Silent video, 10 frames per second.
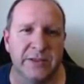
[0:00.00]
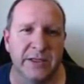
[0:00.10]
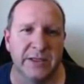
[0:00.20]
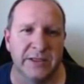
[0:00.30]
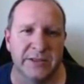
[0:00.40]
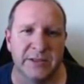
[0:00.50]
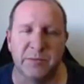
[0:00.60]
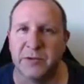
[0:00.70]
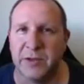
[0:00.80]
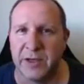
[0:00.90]
list to
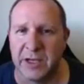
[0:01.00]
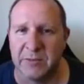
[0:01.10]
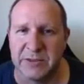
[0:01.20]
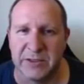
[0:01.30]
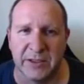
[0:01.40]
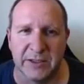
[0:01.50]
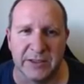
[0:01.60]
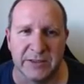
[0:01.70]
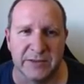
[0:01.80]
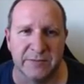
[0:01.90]
put the names in the
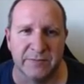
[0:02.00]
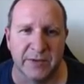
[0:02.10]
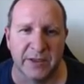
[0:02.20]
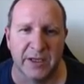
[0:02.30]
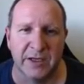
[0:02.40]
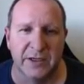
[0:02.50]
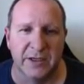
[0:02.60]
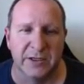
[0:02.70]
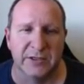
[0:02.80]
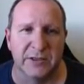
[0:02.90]
list. Okay,
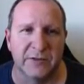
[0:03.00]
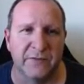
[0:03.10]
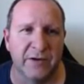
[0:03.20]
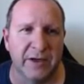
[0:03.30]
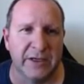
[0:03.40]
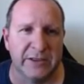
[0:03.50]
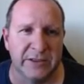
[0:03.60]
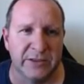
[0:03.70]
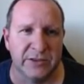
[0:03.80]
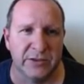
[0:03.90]
so it's very easy
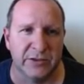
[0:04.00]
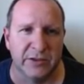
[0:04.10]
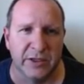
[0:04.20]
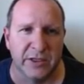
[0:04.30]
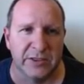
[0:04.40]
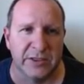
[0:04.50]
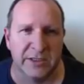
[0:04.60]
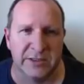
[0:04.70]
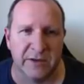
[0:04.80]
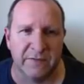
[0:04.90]
to do. So
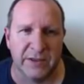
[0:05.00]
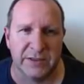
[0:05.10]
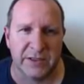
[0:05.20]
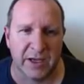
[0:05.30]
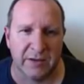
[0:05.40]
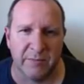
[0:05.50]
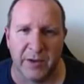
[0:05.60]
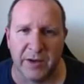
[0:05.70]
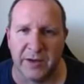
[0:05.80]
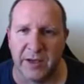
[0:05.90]
let's give this a
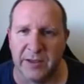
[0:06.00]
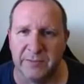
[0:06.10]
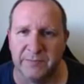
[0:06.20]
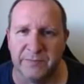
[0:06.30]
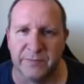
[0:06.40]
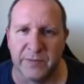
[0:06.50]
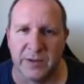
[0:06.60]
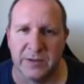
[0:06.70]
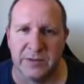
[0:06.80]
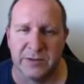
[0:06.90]
better name.
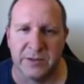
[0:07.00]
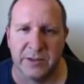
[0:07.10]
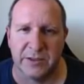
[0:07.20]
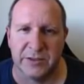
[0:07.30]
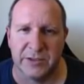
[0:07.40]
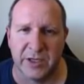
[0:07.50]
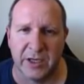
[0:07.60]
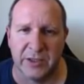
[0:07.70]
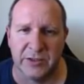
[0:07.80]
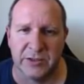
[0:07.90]
So let's
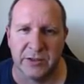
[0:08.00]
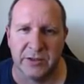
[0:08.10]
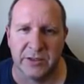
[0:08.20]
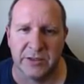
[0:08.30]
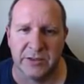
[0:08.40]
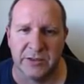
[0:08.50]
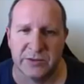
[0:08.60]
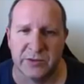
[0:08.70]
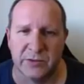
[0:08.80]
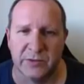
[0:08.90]
change this
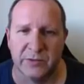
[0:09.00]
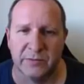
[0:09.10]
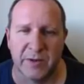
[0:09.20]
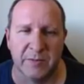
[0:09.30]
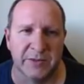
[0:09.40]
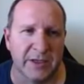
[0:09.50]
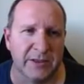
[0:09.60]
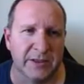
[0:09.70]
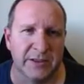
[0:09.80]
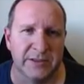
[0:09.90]
to
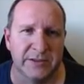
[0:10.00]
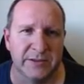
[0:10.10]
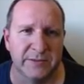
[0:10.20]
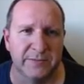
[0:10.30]
update list,